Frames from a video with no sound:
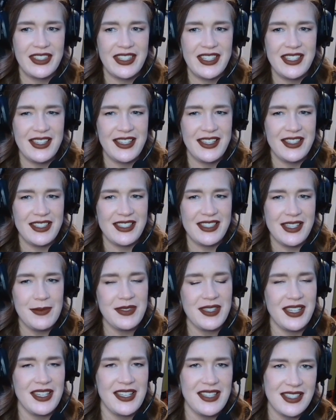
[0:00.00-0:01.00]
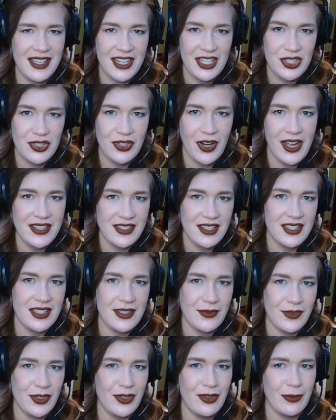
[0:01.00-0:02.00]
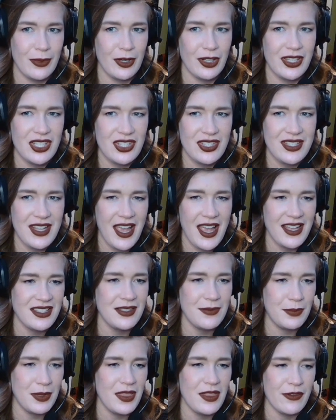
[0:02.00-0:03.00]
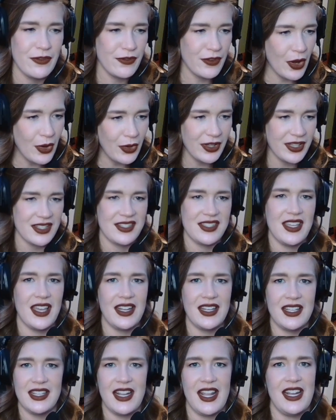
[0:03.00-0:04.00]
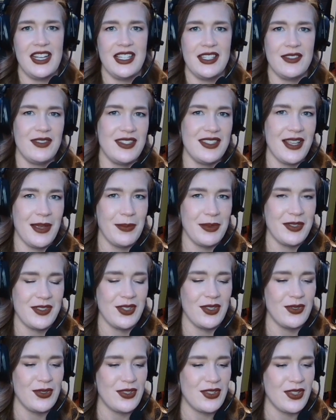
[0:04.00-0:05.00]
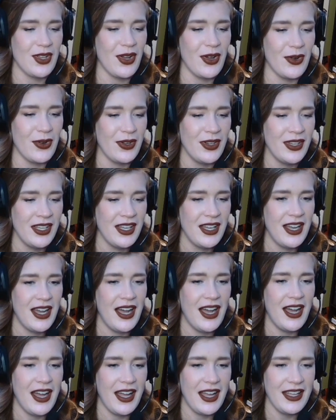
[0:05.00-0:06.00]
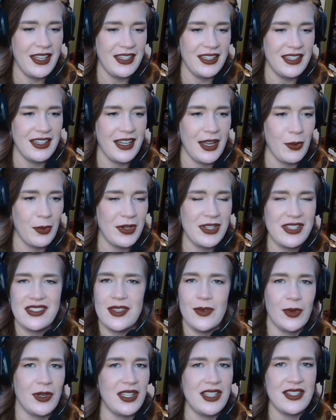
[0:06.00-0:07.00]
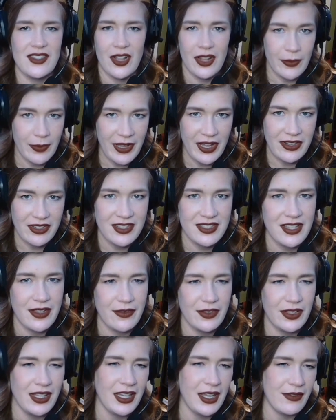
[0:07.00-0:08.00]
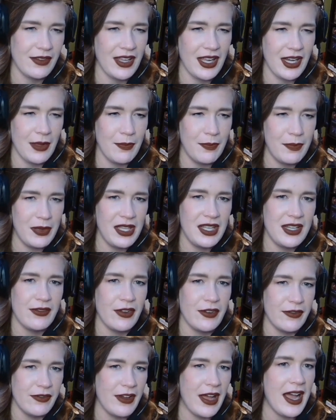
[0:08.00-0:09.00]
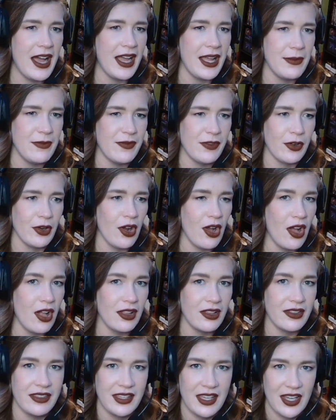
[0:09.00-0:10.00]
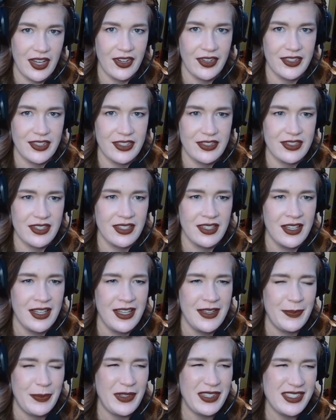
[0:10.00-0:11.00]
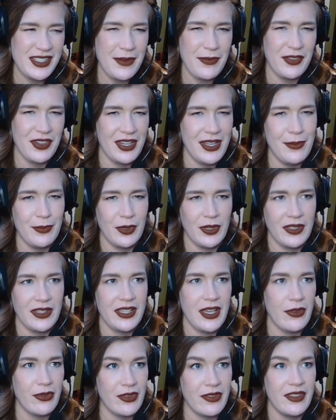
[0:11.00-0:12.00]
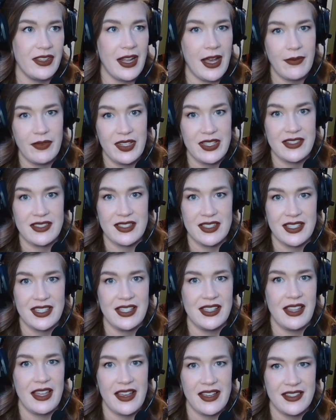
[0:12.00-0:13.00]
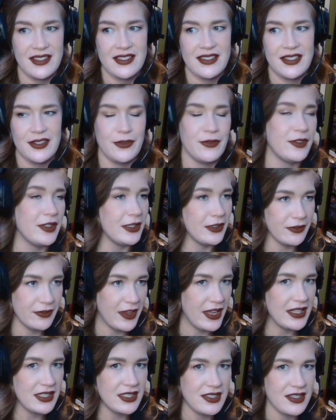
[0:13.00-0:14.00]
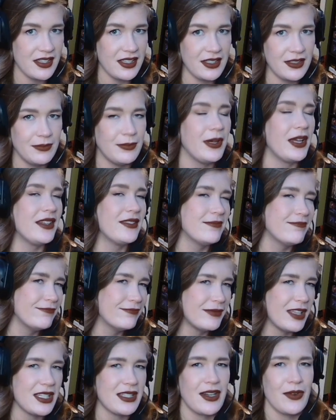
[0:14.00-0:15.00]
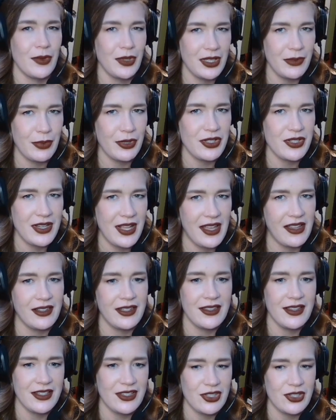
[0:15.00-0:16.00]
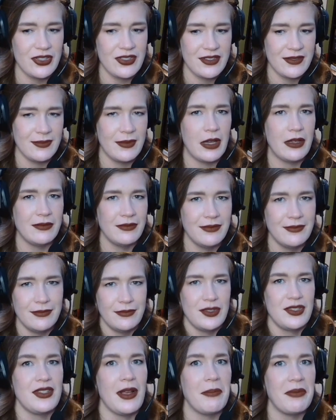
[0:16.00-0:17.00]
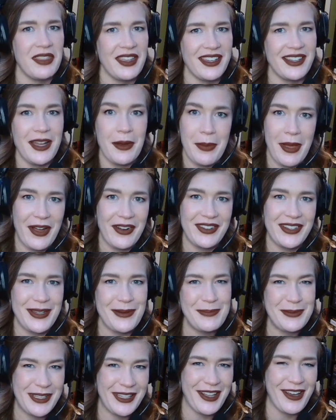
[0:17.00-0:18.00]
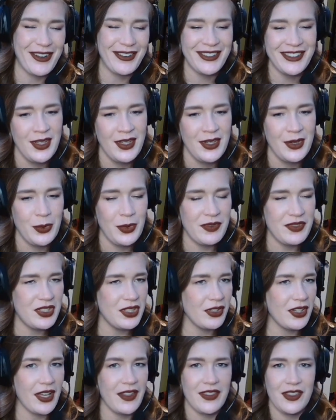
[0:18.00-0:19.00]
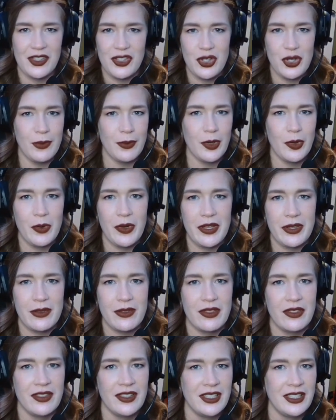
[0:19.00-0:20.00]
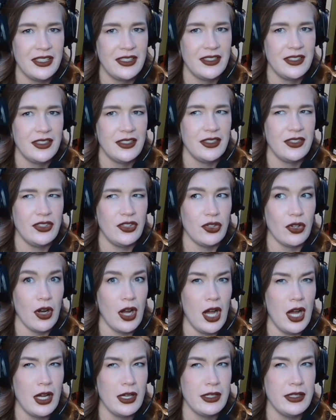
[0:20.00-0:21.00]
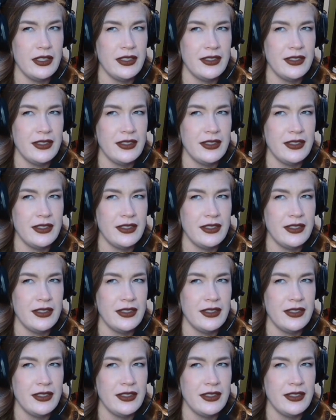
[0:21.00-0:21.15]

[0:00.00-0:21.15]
He he seems like he's got a dry sense of humor. He just hasn't been the focus yet in any of these episodes. So I I want to see what he's all about because I feel like I've got a bit of a vibe for all of the characters except for him really other than obviously he likes to feel fancy, but that's not really a personality. That's just something about him, you know. We've still got the humor with Grog.